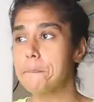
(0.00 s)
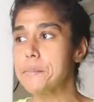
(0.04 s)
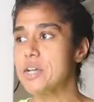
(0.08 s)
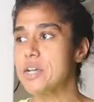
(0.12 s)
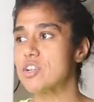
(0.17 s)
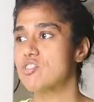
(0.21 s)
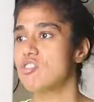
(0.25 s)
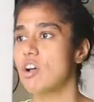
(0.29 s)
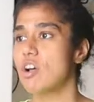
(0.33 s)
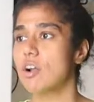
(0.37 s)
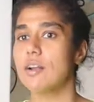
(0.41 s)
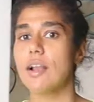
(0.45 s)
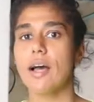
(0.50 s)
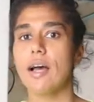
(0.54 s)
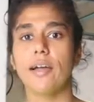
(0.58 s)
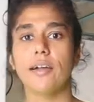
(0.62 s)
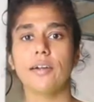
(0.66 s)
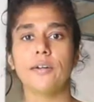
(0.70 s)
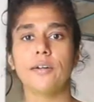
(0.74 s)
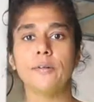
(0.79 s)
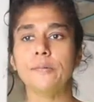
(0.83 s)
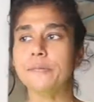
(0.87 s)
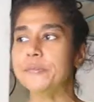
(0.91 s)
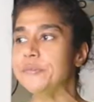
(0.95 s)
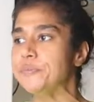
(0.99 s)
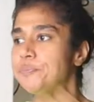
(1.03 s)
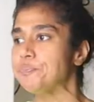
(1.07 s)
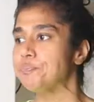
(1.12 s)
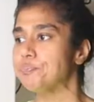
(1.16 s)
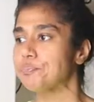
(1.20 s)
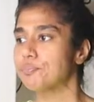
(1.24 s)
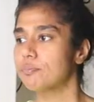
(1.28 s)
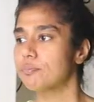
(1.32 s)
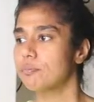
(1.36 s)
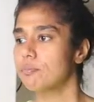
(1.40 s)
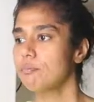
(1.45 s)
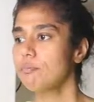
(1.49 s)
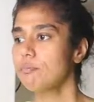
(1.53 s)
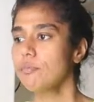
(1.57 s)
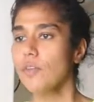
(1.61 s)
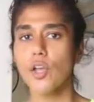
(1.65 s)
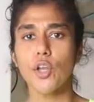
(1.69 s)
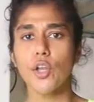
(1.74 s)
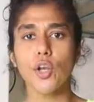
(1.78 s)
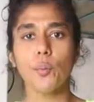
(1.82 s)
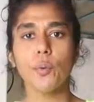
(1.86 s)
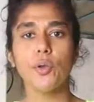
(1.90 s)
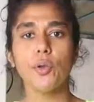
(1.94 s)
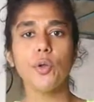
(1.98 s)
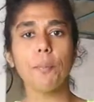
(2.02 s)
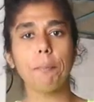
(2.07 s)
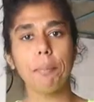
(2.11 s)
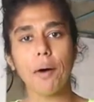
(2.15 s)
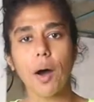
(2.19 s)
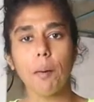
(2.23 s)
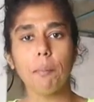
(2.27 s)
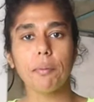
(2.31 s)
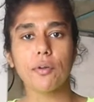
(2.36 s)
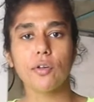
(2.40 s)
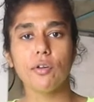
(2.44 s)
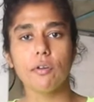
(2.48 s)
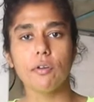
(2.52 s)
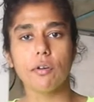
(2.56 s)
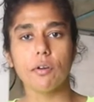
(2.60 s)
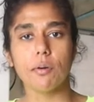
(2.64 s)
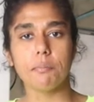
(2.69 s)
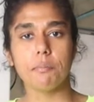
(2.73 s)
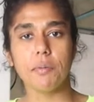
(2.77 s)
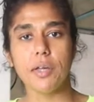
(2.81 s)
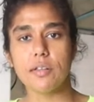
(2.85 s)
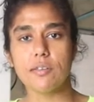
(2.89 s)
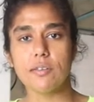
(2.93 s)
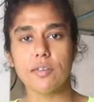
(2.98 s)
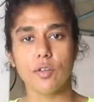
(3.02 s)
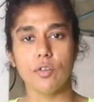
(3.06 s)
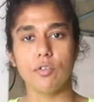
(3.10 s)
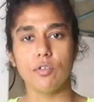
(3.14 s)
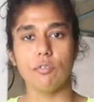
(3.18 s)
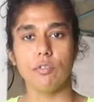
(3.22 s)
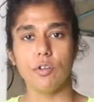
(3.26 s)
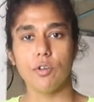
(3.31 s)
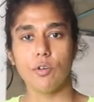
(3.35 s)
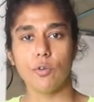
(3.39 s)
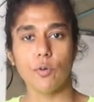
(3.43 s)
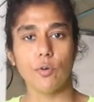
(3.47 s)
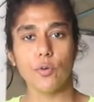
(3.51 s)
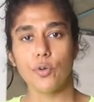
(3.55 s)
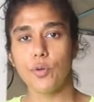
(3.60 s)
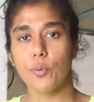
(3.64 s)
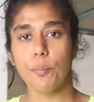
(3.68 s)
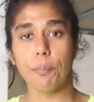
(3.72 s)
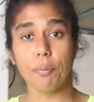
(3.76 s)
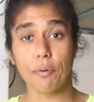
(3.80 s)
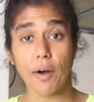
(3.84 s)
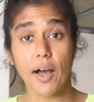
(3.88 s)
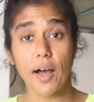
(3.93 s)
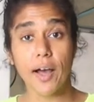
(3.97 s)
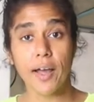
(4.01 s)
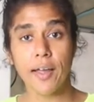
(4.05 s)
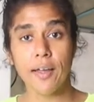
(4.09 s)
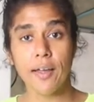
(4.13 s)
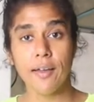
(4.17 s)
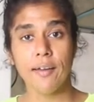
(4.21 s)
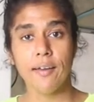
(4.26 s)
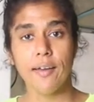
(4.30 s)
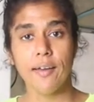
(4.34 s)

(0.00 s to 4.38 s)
It's not like, when you barbecue your meat and you braai